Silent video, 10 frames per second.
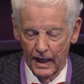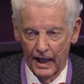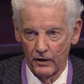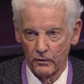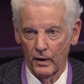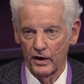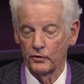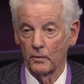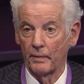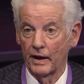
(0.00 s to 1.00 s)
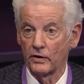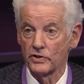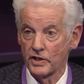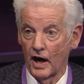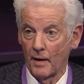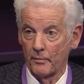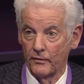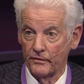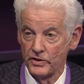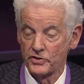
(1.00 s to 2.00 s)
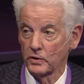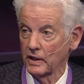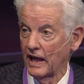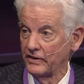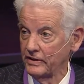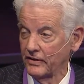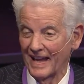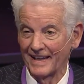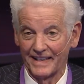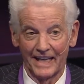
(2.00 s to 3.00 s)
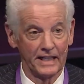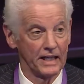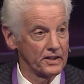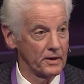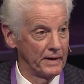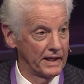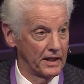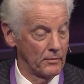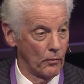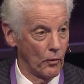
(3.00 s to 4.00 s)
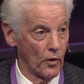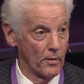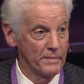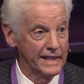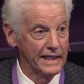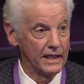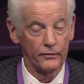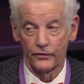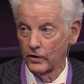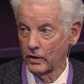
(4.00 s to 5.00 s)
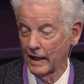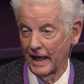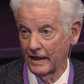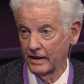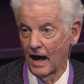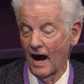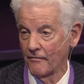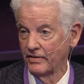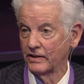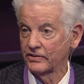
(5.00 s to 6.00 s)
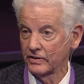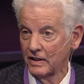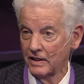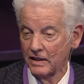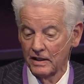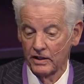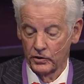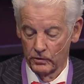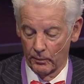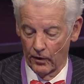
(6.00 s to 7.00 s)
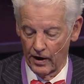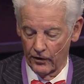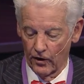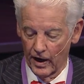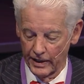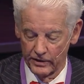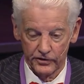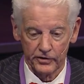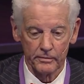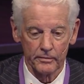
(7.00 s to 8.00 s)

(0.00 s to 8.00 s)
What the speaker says: and we want to do a better job of visualizing that data to make it more meaningful and obvious to a broader audience.